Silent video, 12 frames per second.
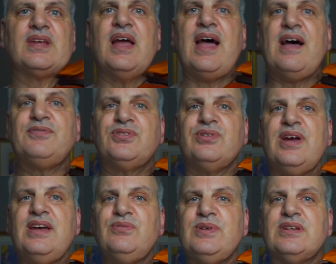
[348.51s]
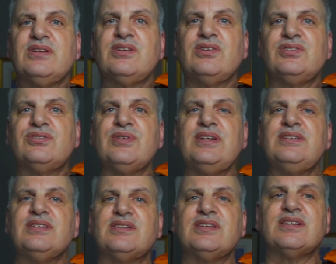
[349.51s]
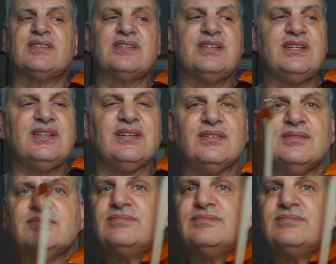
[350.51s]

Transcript: After 8, we can go straight to 16.